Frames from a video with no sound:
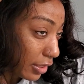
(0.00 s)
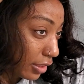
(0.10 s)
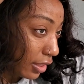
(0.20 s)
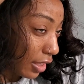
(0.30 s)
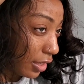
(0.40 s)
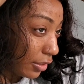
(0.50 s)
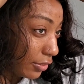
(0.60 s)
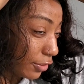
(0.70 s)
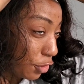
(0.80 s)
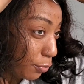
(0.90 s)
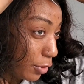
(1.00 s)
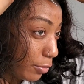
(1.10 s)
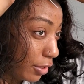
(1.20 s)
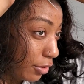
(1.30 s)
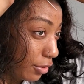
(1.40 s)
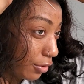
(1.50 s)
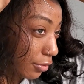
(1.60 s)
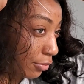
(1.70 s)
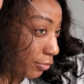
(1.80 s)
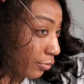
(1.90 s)
Things could be better.
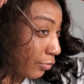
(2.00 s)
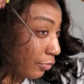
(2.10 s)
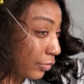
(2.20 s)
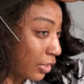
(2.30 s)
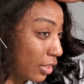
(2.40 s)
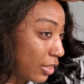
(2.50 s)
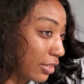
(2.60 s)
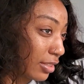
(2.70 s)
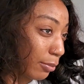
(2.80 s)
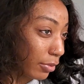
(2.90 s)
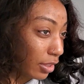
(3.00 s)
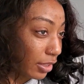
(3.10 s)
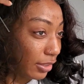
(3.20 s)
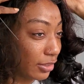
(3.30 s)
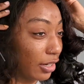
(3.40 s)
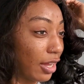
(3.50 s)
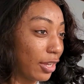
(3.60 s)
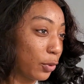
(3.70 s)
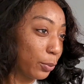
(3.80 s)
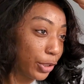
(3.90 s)
Some things are
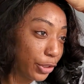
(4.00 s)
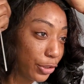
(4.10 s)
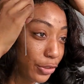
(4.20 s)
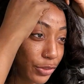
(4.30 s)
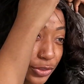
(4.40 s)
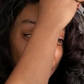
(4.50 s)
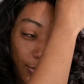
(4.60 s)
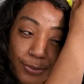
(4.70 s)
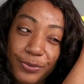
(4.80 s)
eye-openers.